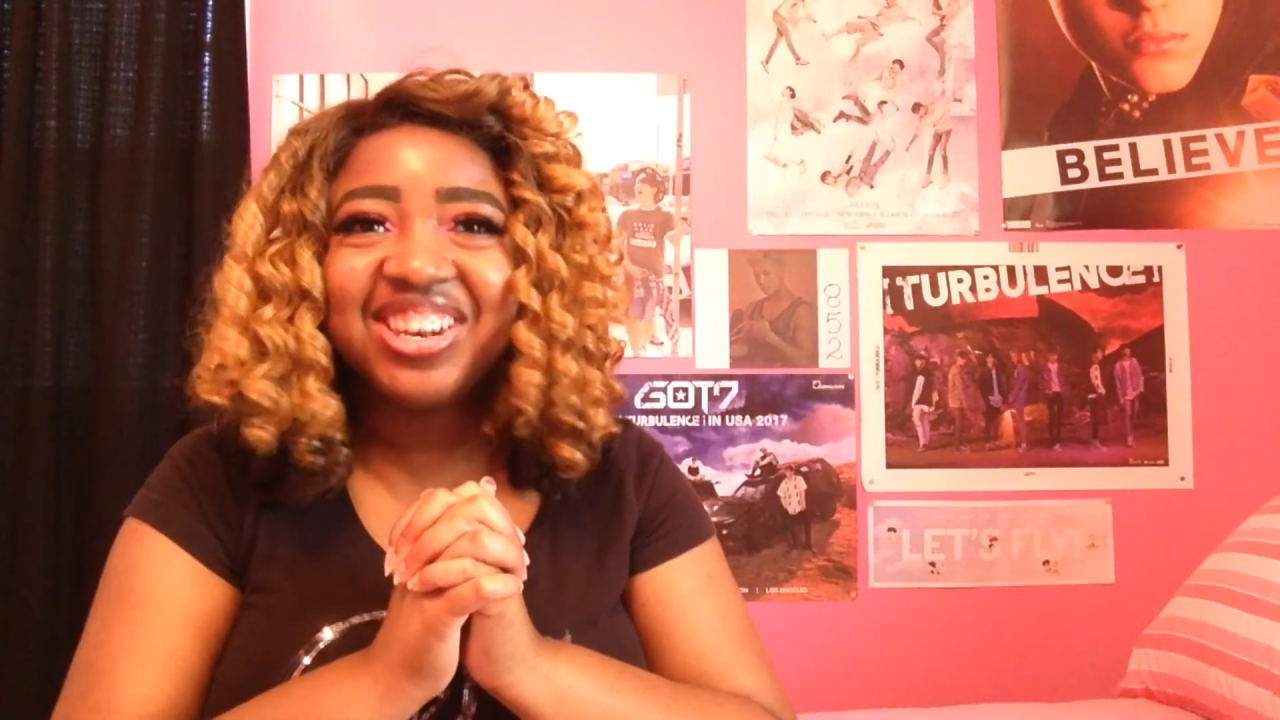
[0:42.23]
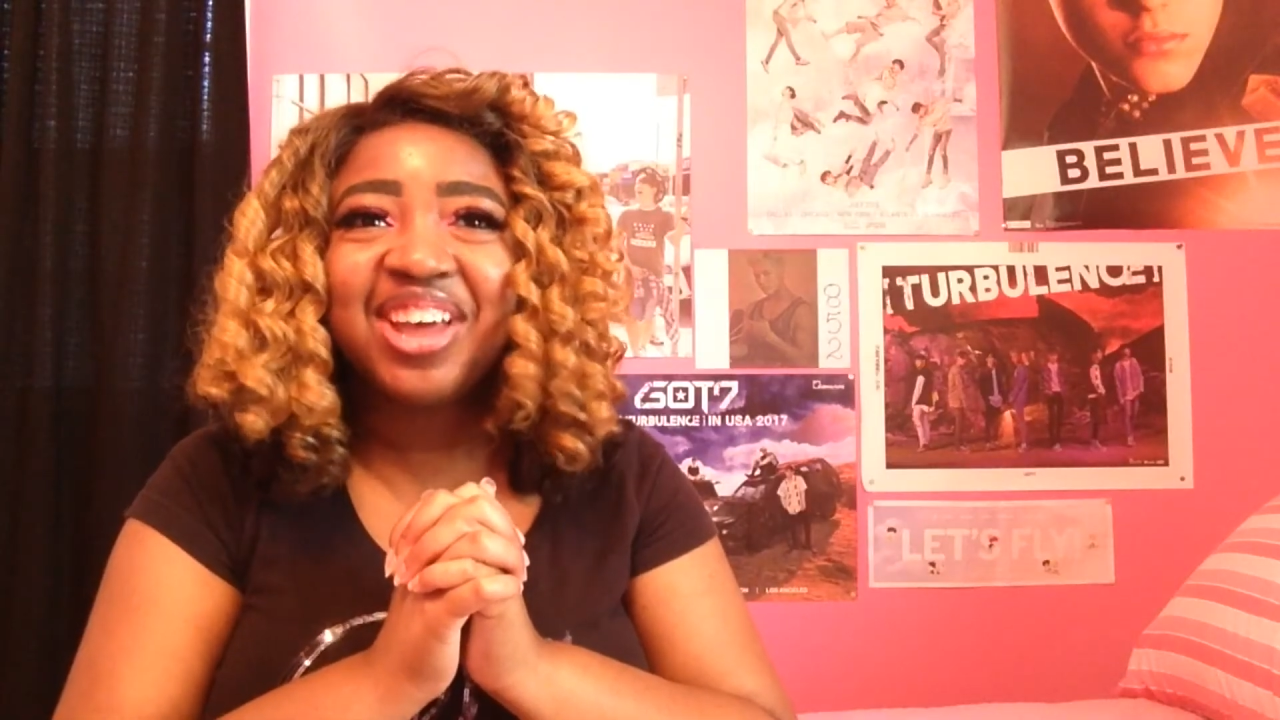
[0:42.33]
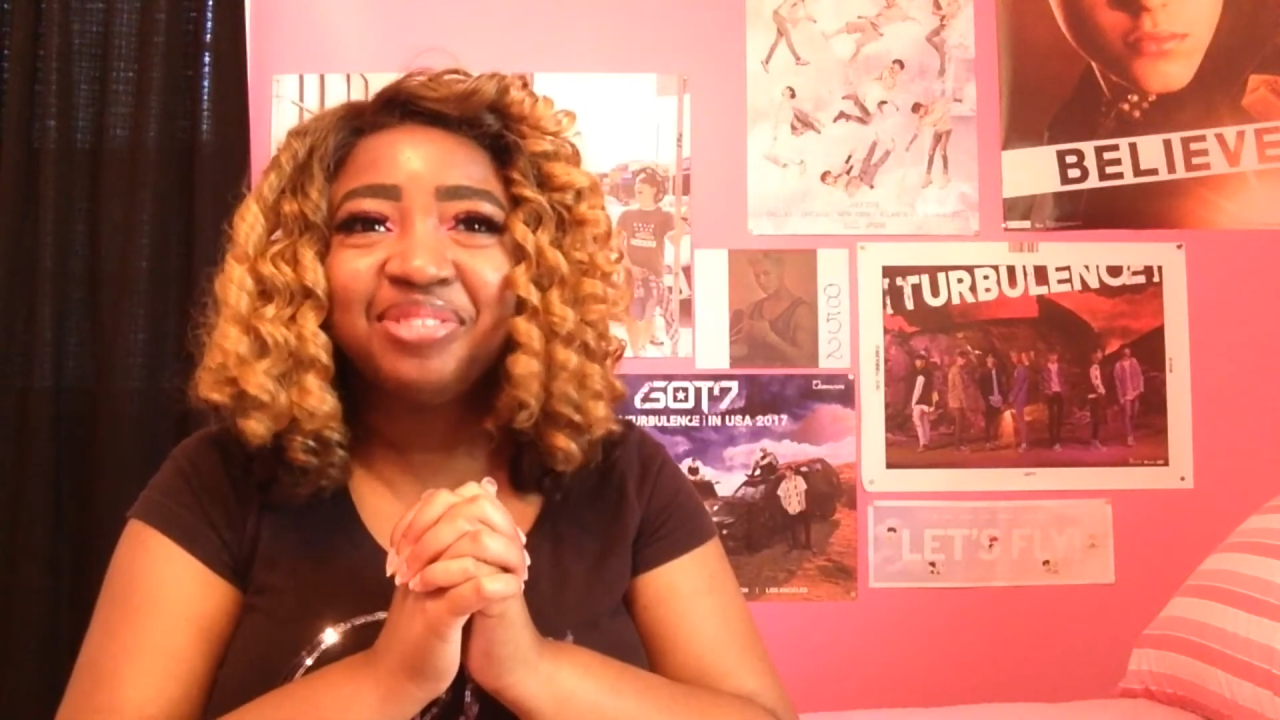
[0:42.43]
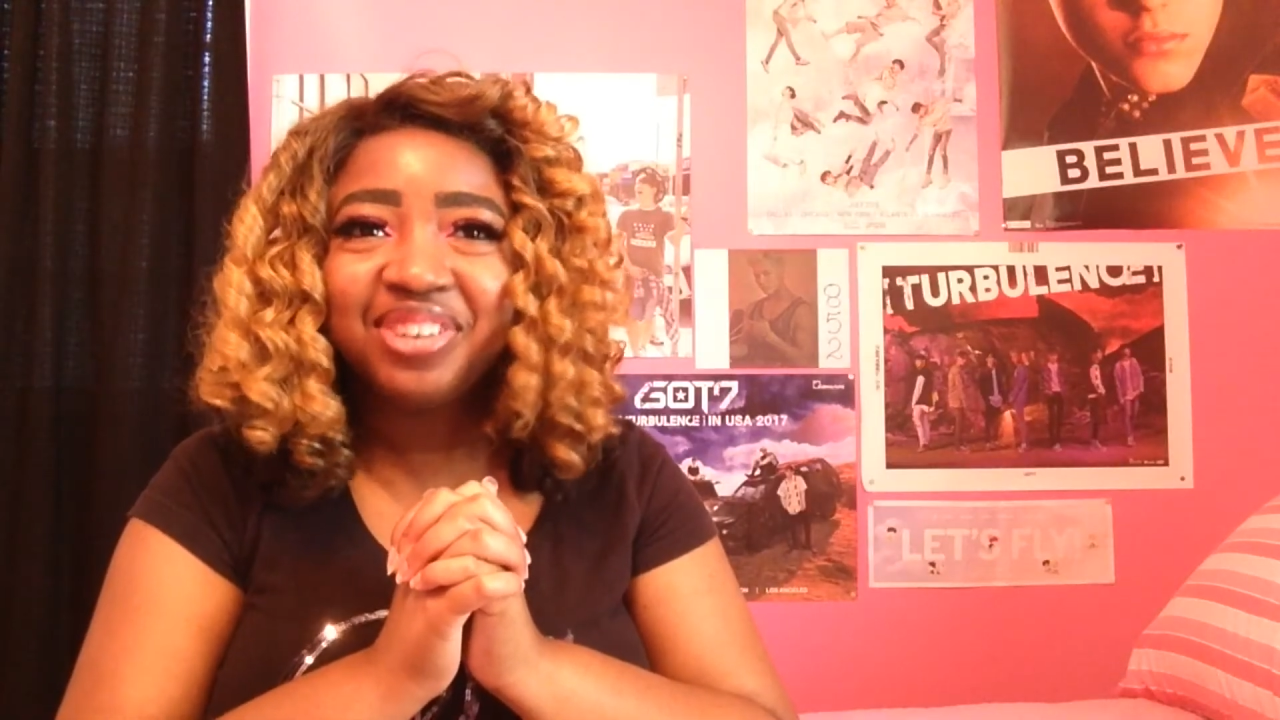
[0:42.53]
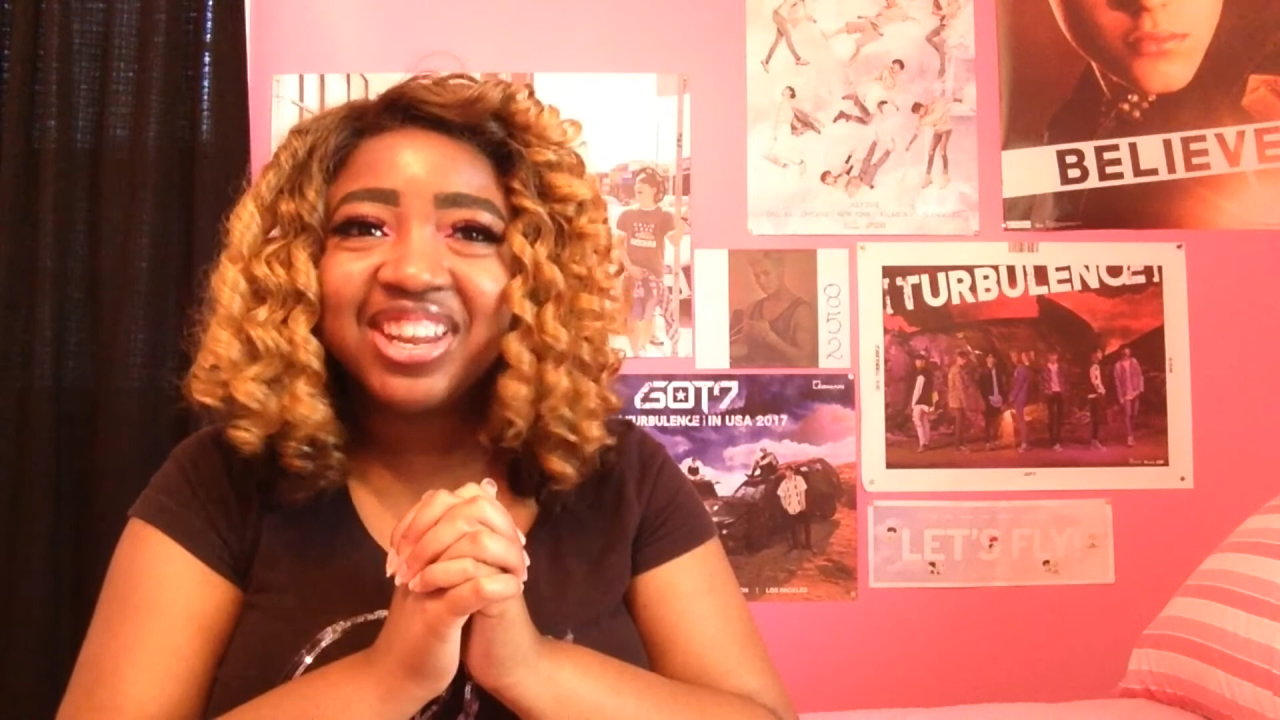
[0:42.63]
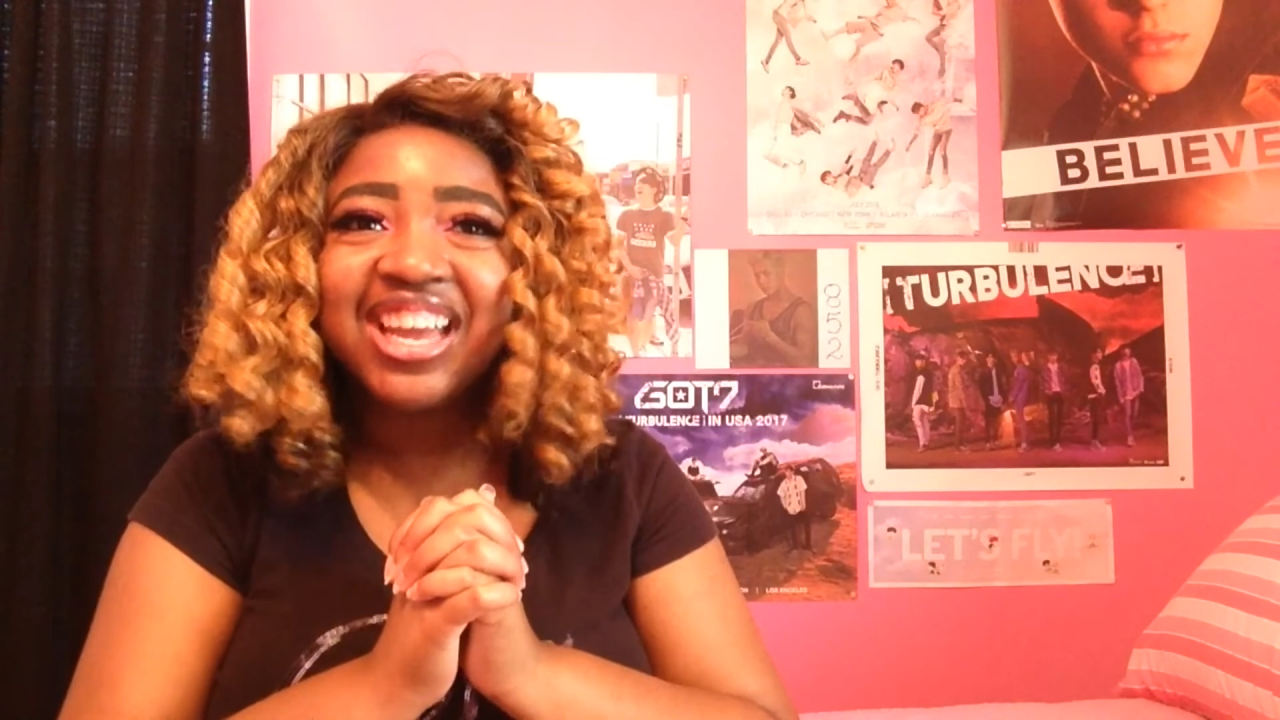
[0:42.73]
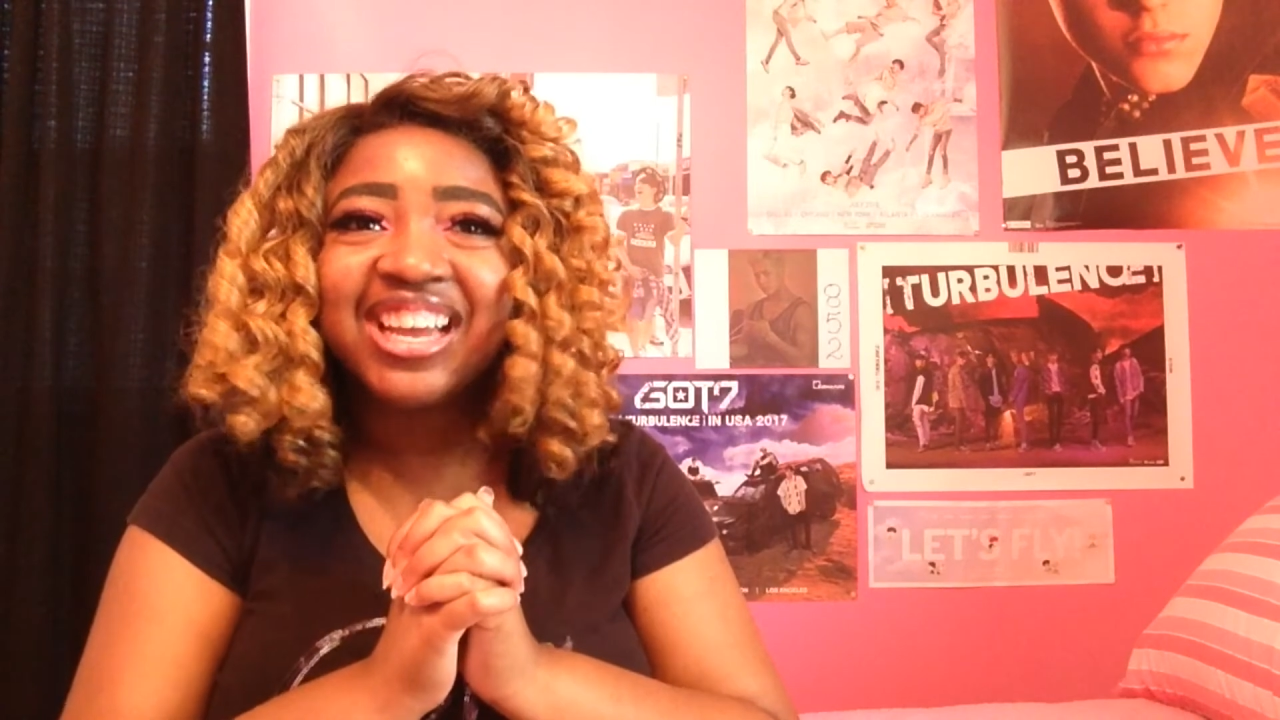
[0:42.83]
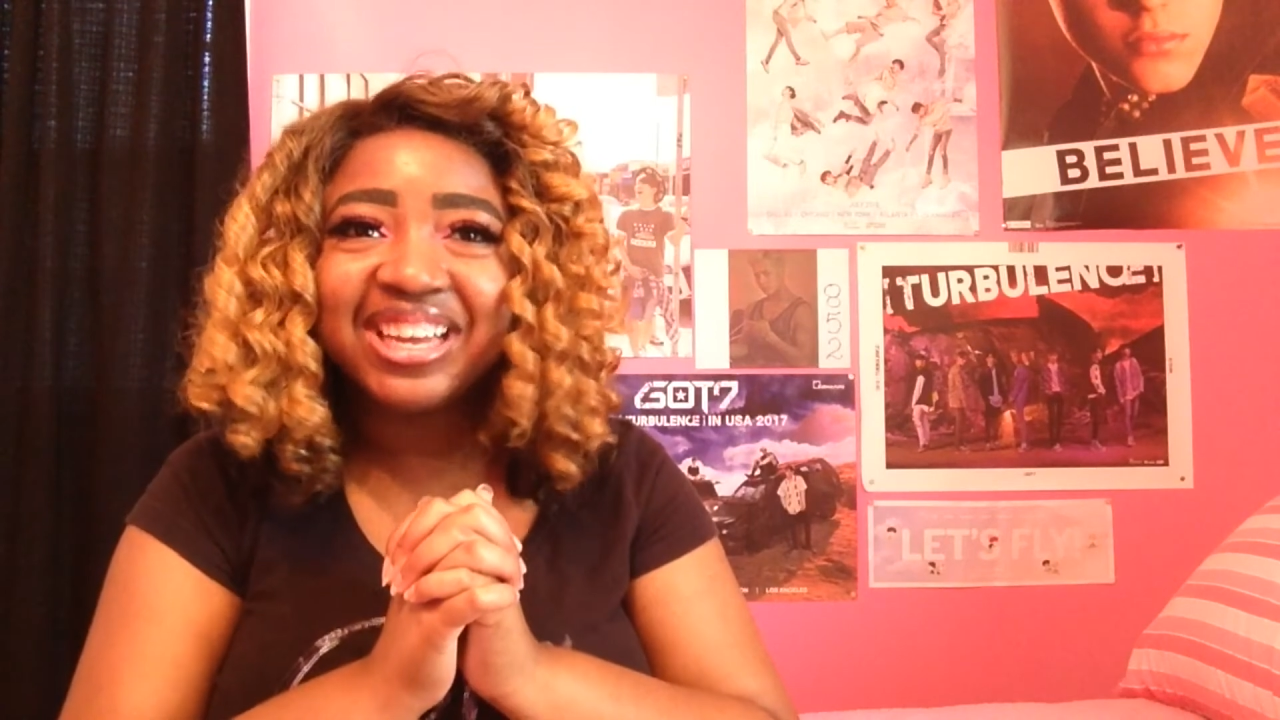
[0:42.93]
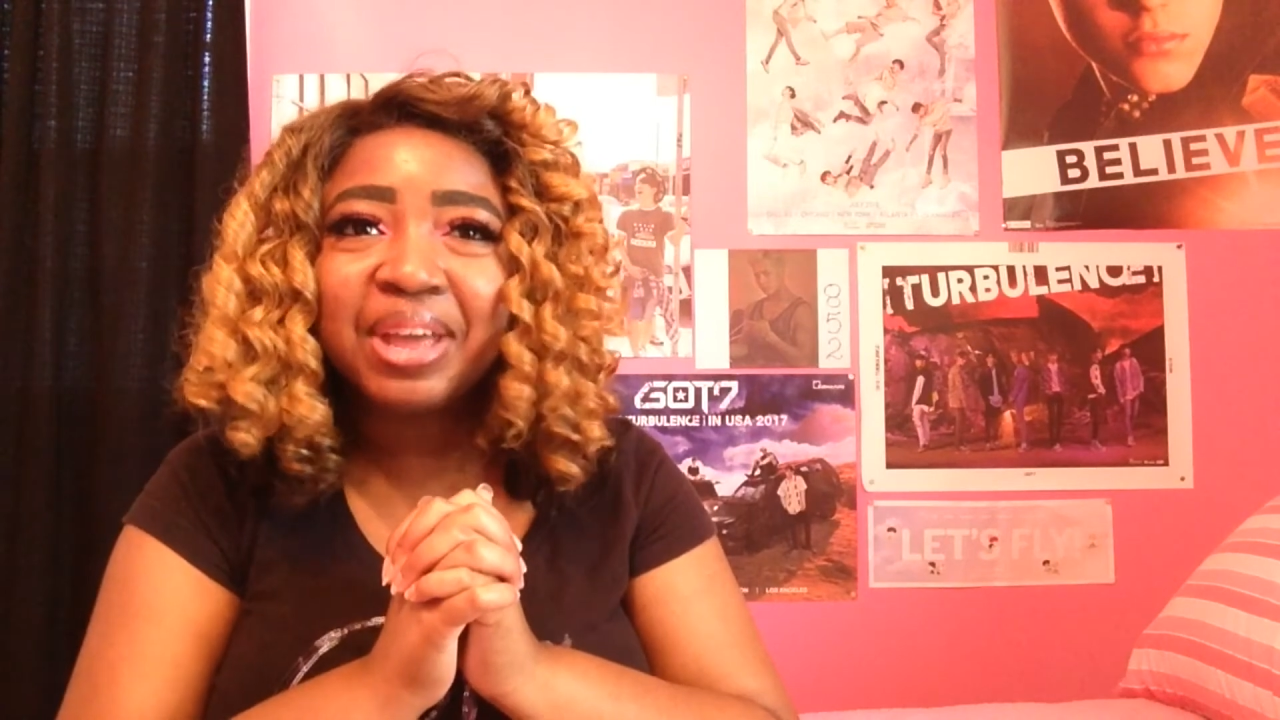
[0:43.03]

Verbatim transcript: I feel like I